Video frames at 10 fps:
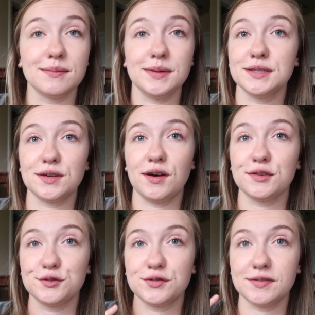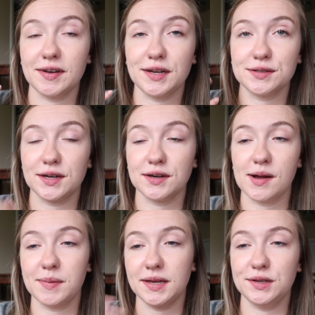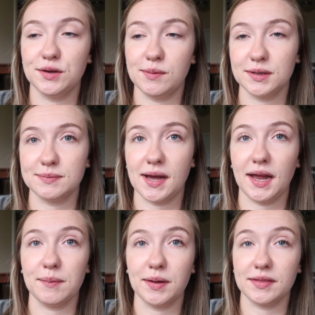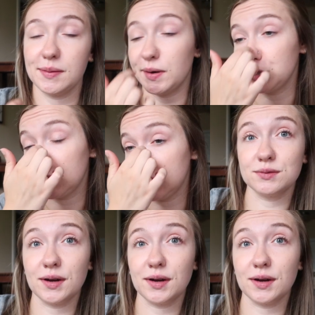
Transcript: miss all those fun videos that are coming. You don't miss my monthly budget.